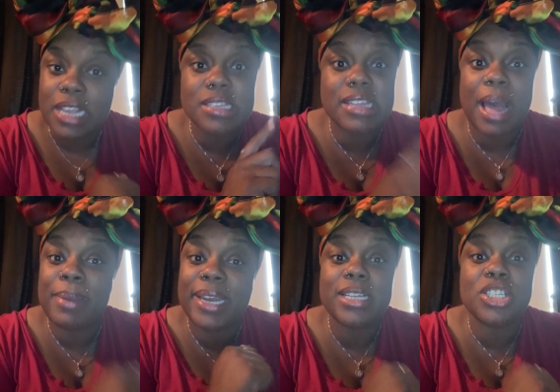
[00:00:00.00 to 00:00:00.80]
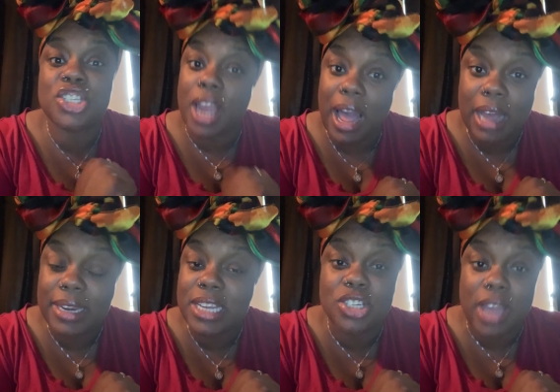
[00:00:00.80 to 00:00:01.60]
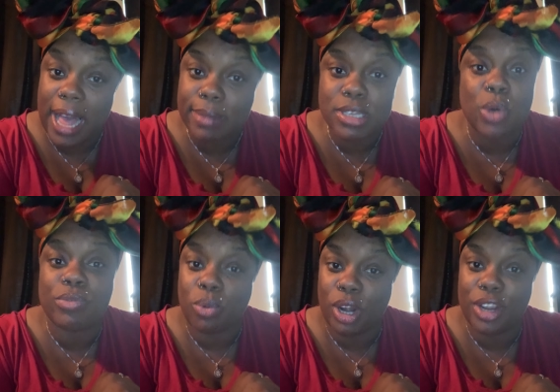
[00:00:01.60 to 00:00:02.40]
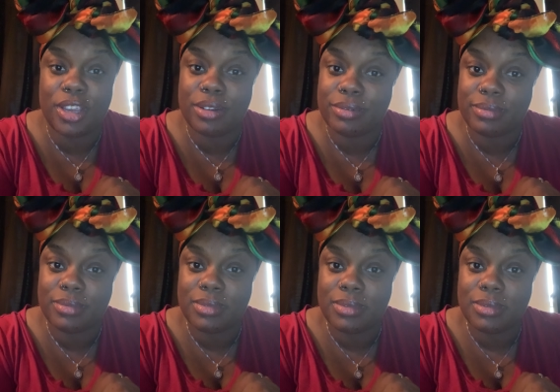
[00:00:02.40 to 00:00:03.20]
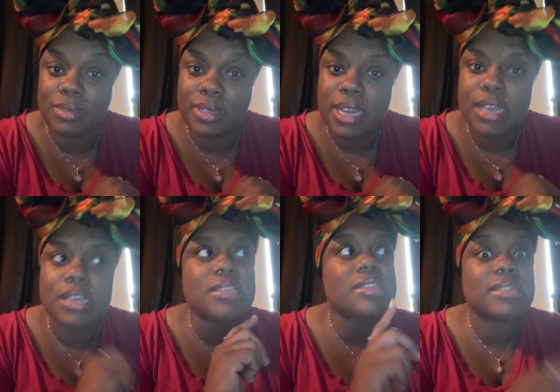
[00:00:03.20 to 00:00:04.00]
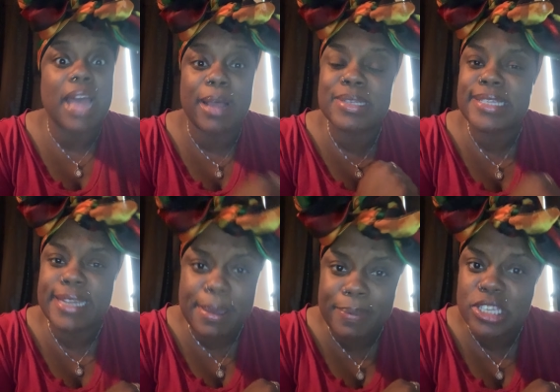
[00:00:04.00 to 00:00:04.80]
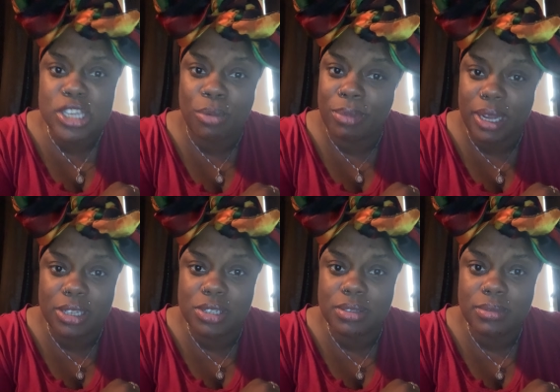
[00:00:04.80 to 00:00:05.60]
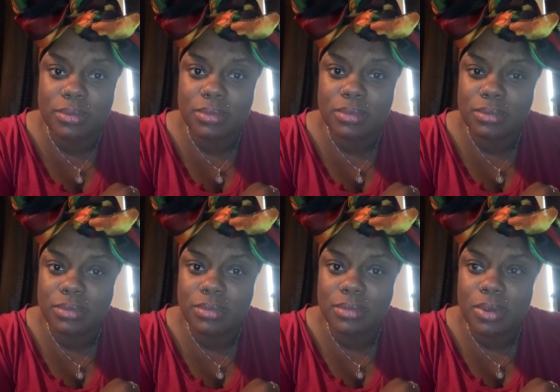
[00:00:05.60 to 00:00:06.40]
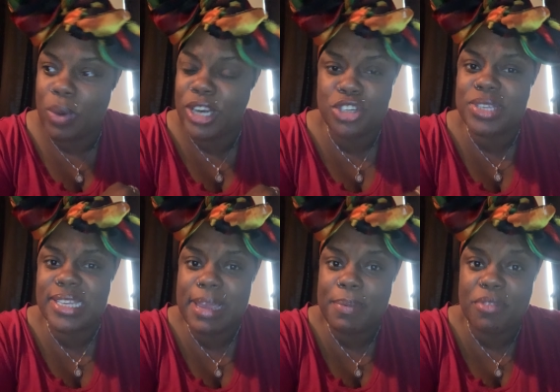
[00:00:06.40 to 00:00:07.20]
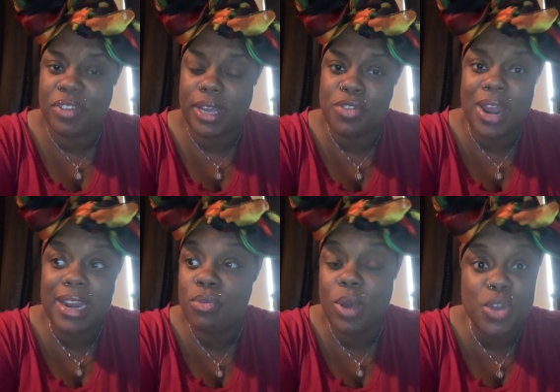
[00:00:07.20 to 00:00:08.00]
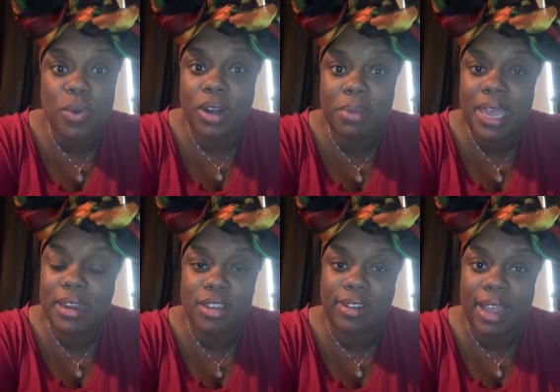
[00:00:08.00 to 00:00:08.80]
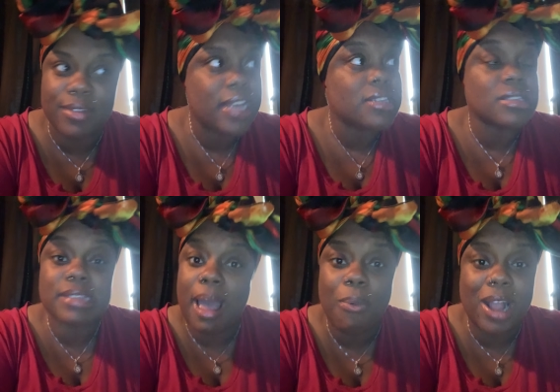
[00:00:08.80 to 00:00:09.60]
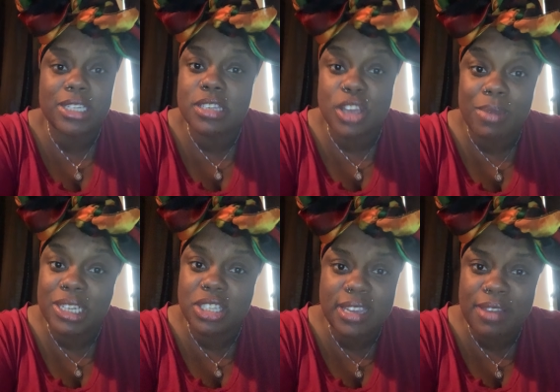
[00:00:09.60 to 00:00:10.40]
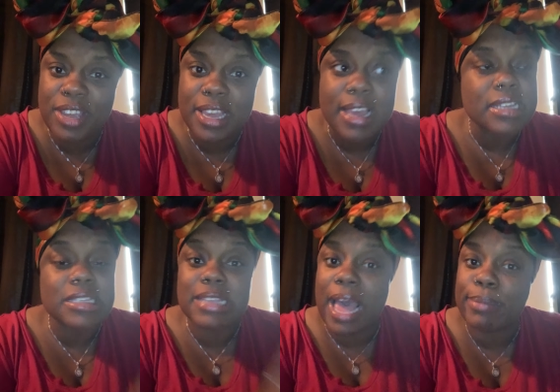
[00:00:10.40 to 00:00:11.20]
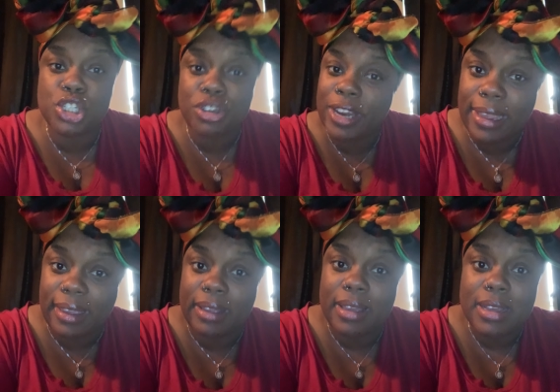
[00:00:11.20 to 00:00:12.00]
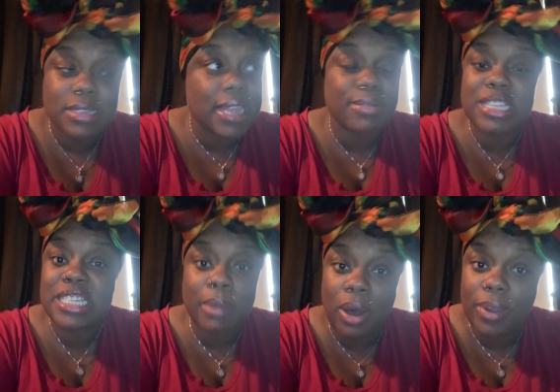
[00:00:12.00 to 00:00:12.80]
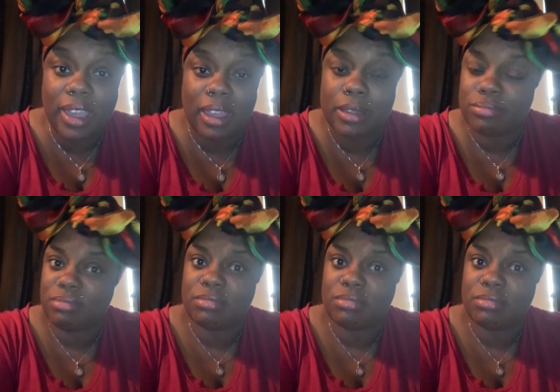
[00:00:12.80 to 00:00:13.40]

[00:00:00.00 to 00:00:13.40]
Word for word: Stop letting this job, these jobs overwork you. Stop sleeping so much. What are you sleeping for? You're not even where you want to be at in your life. Stop watching so much TV. Stop drinking. Stop smoking.